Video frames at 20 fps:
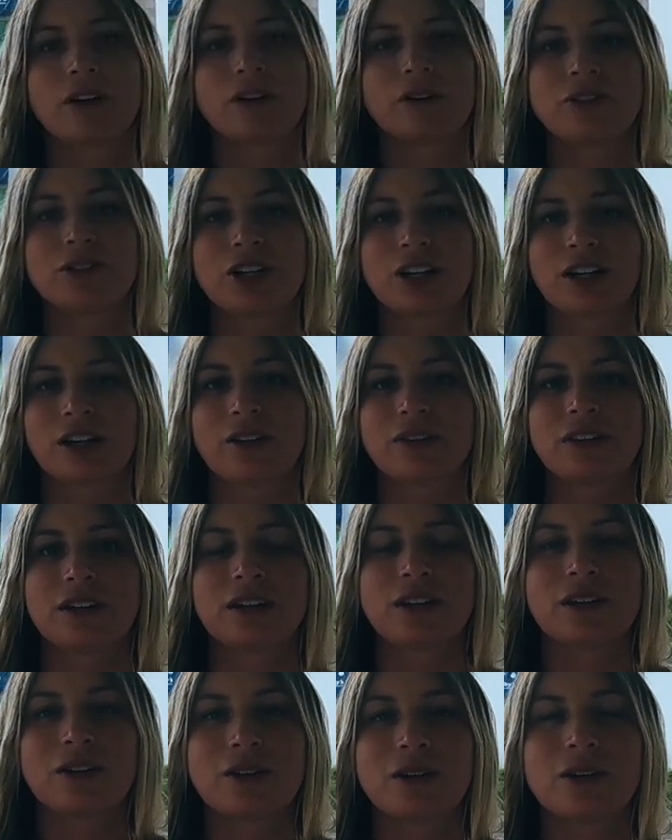gonna go check
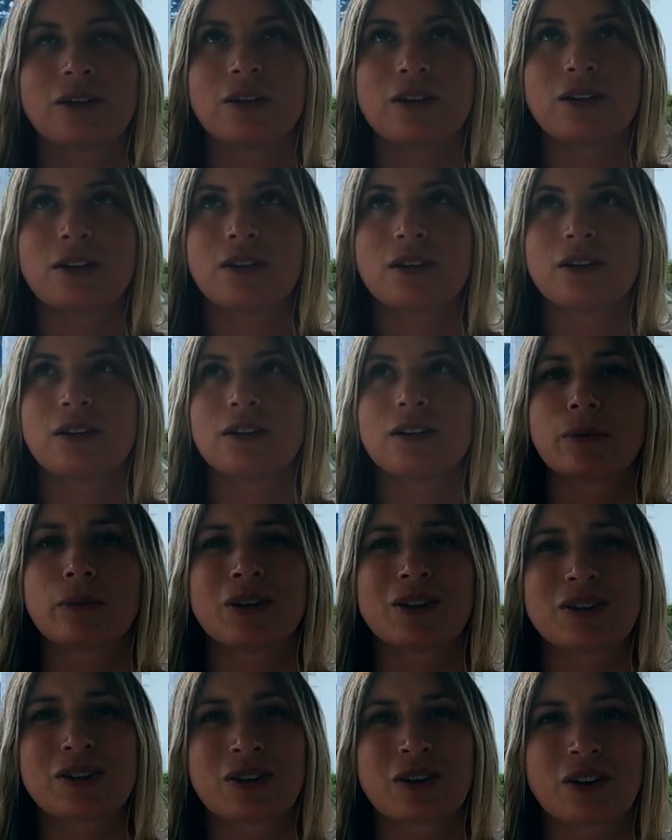out the,
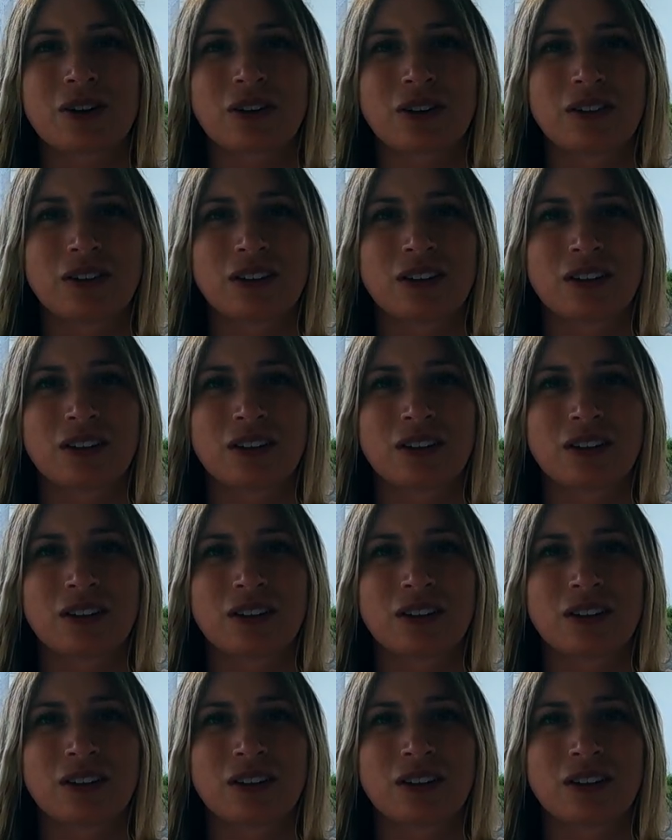what is it called?